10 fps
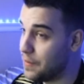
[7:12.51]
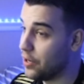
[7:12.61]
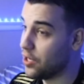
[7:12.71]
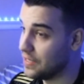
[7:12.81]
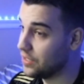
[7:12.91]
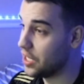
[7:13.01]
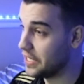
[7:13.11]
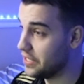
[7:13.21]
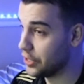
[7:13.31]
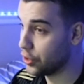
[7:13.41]
It's better to be
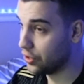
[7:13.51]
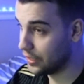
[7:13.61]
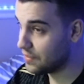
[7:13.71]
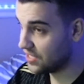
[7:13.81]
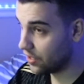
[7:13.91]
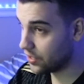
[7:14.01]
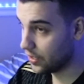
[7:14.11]
lucky than good. Let me tell you.